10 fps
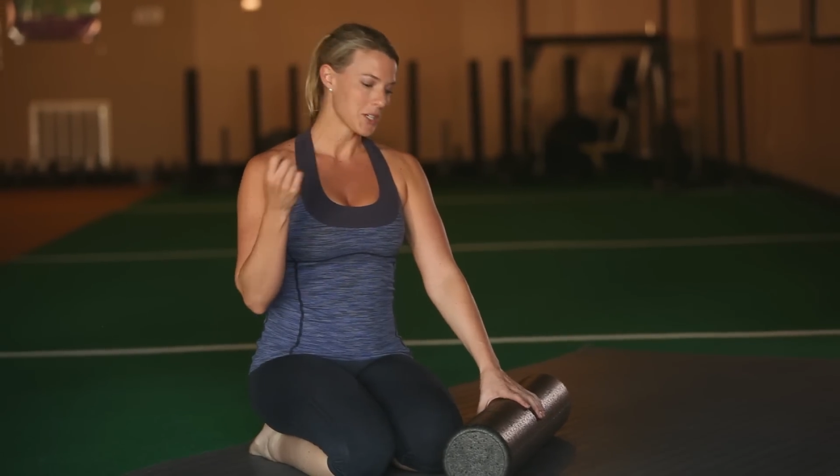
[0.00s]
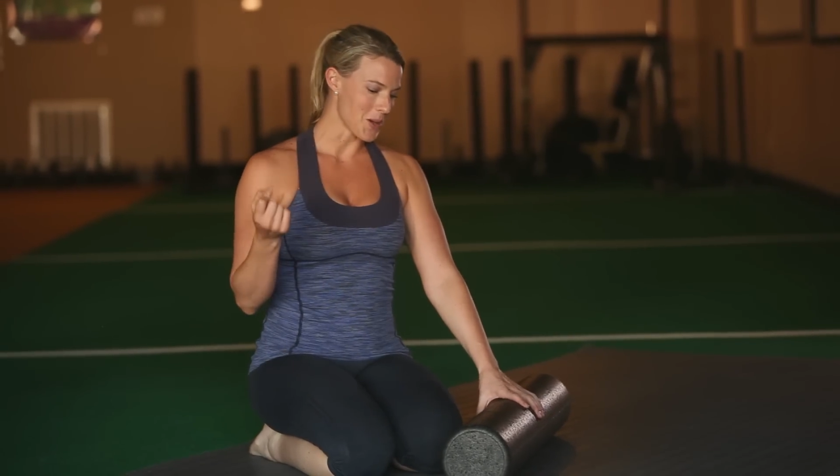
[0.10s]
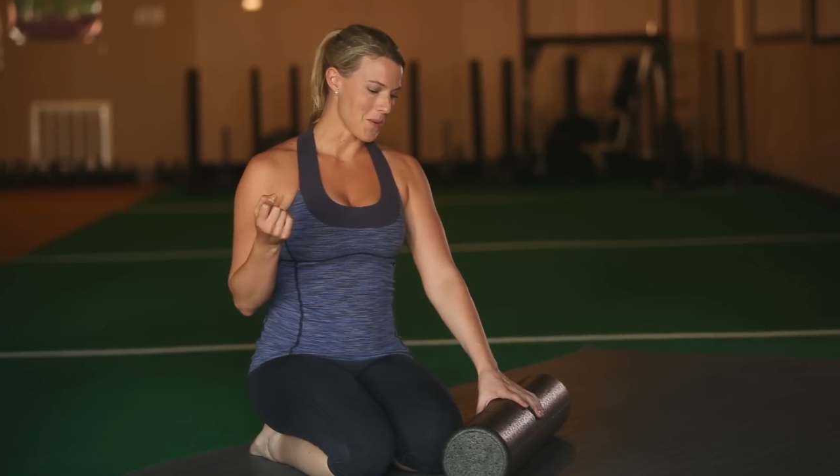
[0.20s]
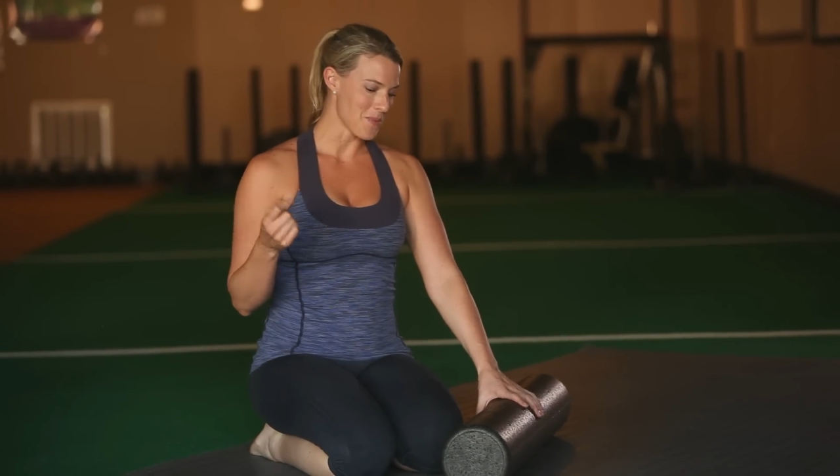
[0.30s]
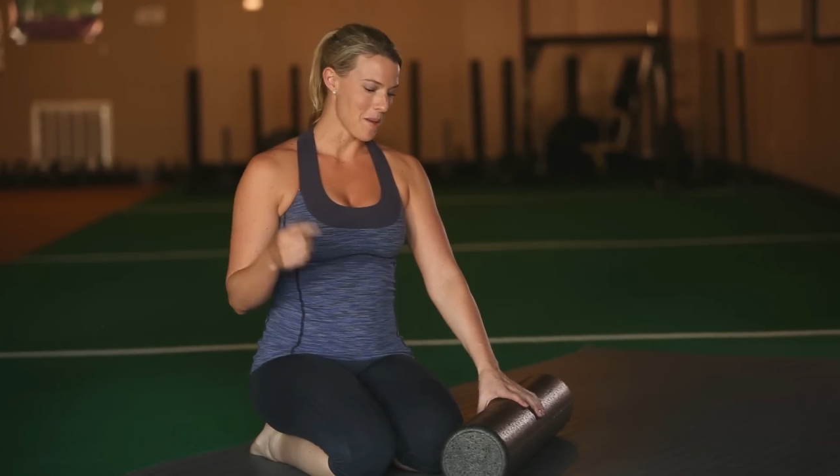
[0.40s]
So
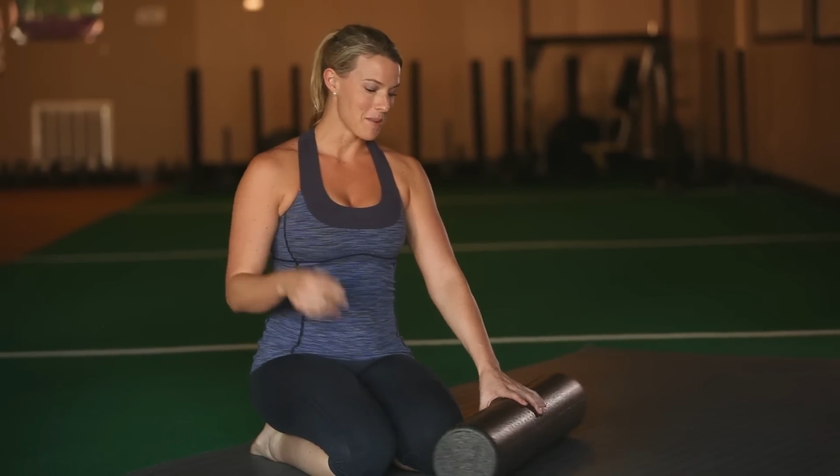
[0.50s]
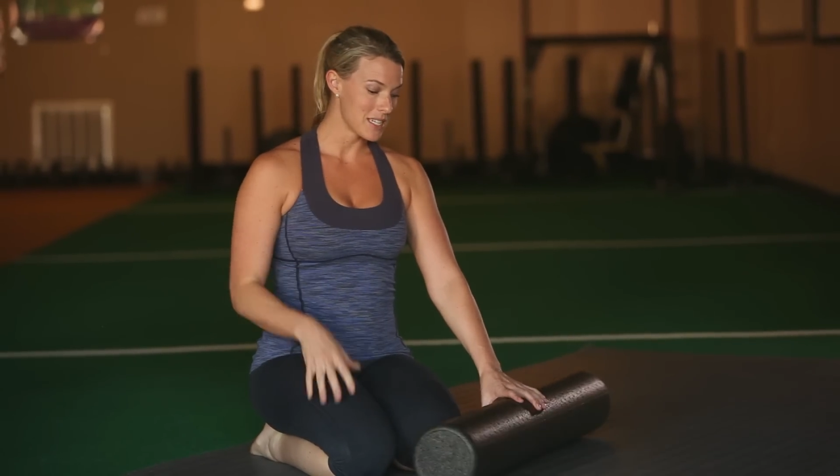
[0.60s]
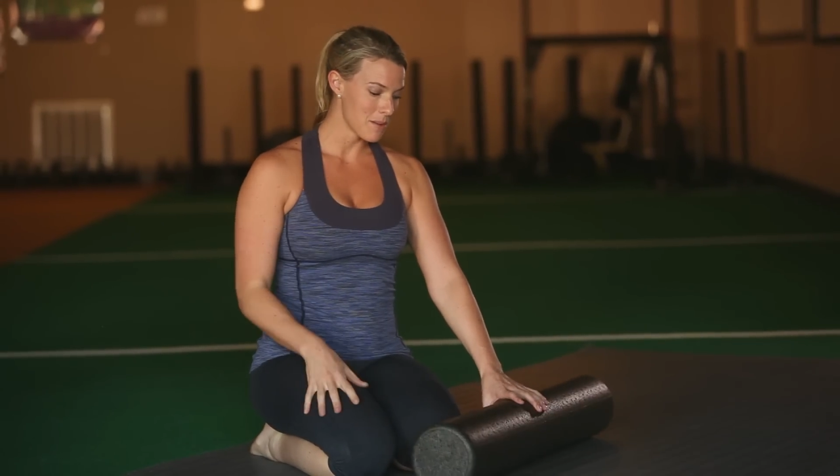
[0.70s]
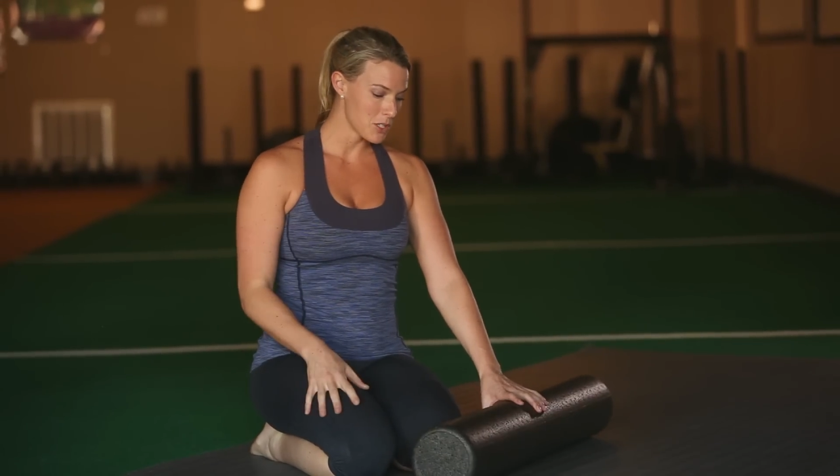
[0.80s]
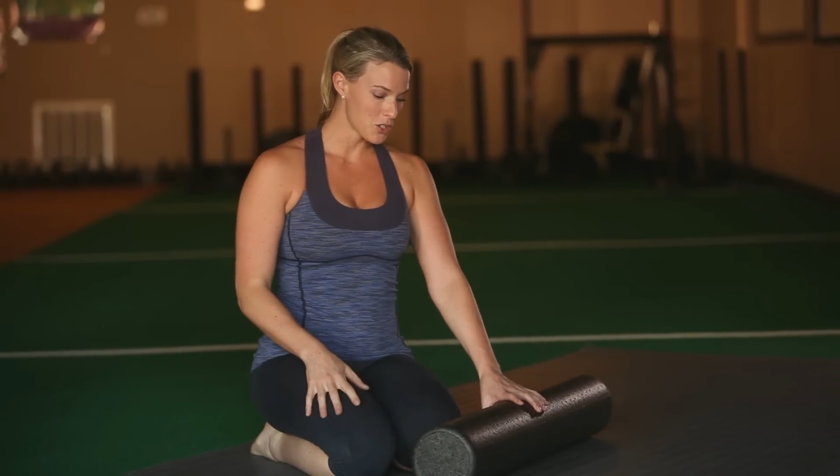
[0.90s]
I'm going to
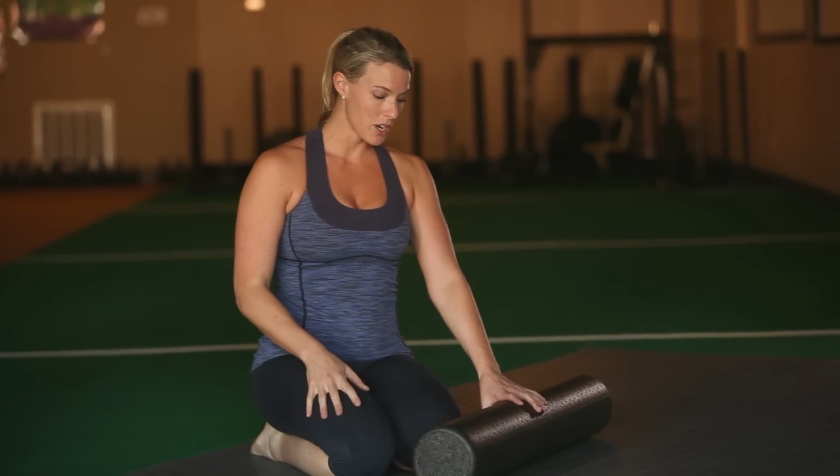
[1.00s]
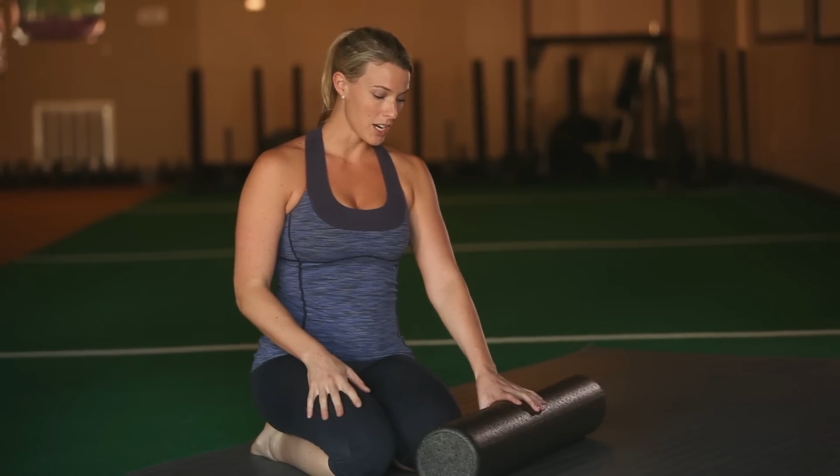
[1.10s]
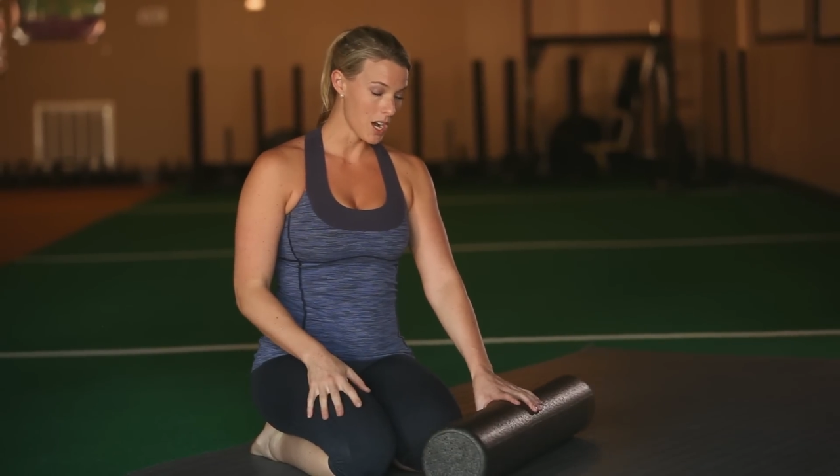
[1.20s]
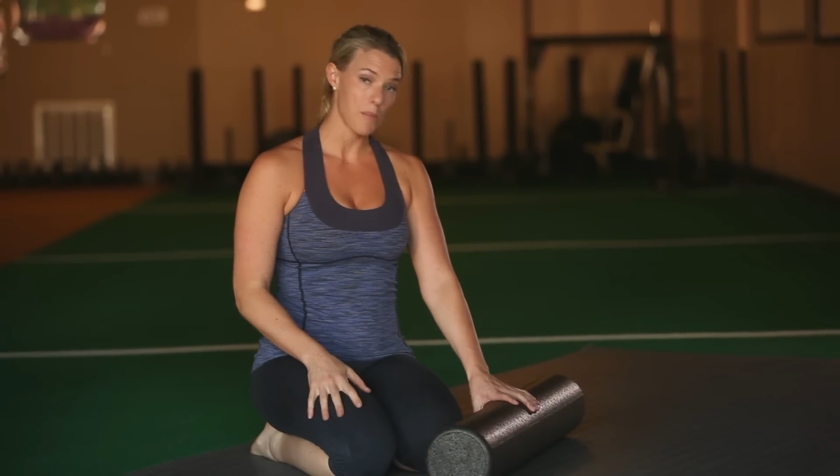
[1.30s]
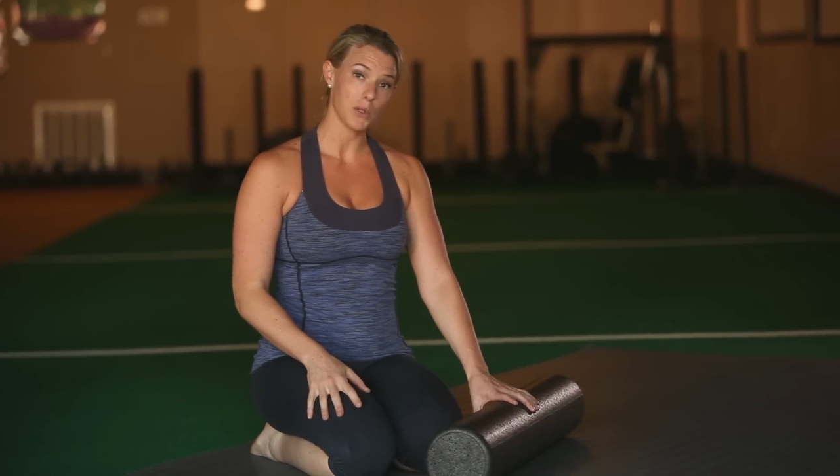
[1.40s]
demonstrate a
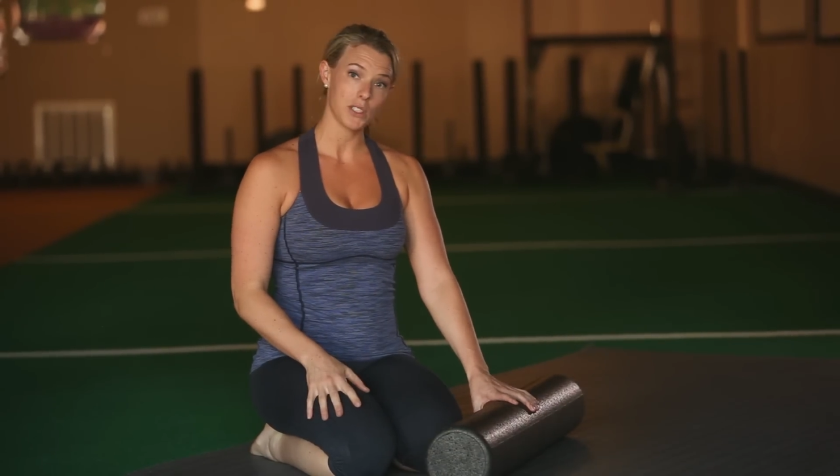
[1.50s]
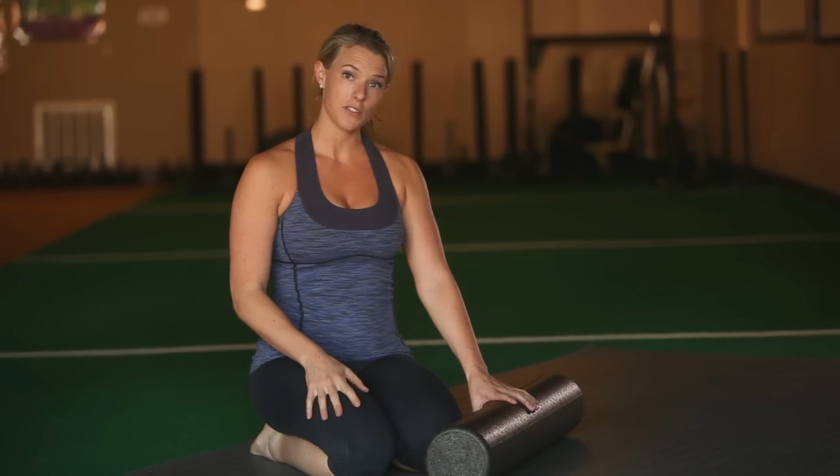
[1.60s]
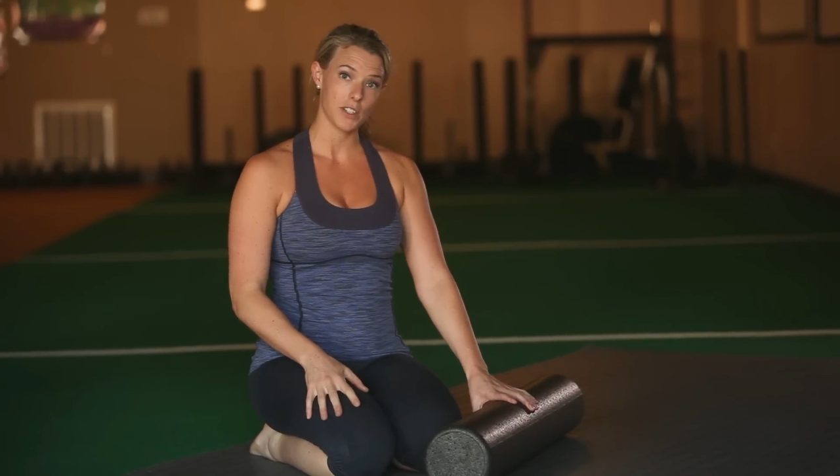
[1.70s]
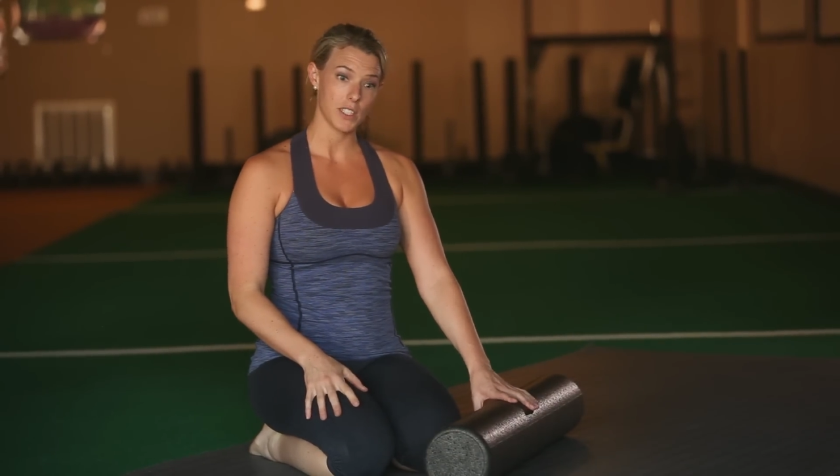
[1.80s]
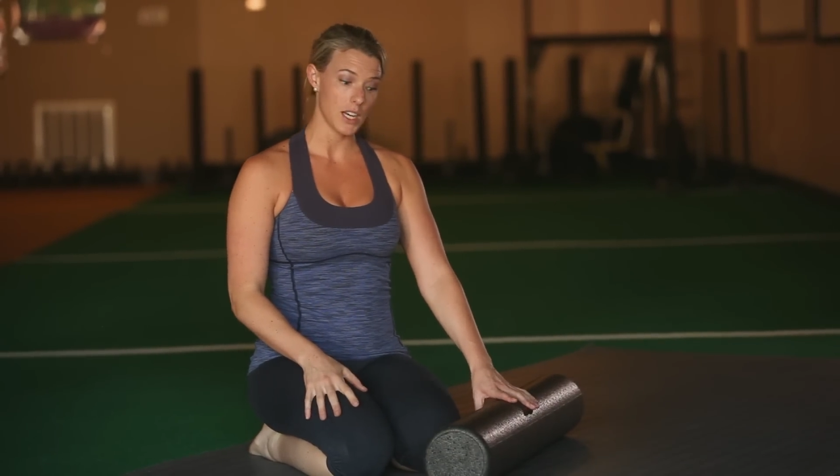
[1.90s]
couple
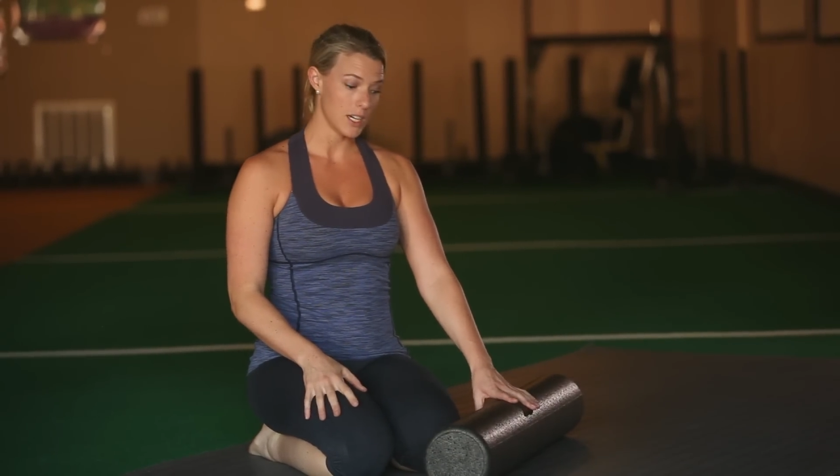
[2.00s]
different